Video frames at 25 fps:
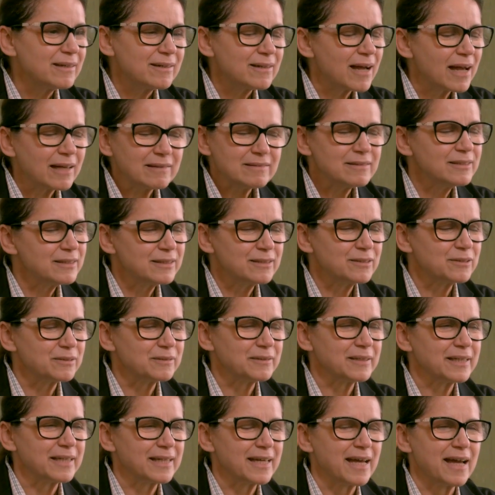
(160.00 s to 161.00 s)
until
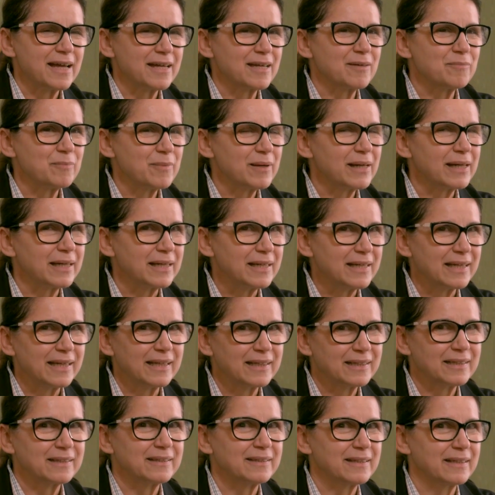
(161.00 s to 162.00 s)
today, I am
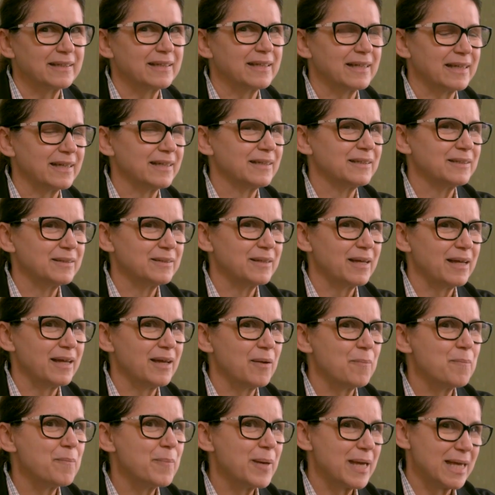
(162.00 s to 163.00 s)
again and again
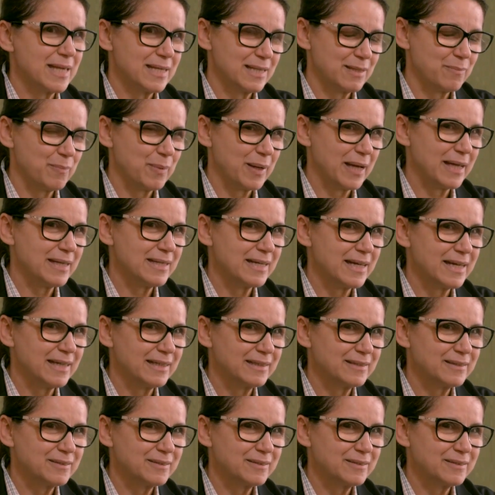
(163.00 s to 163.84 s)
amazed by that.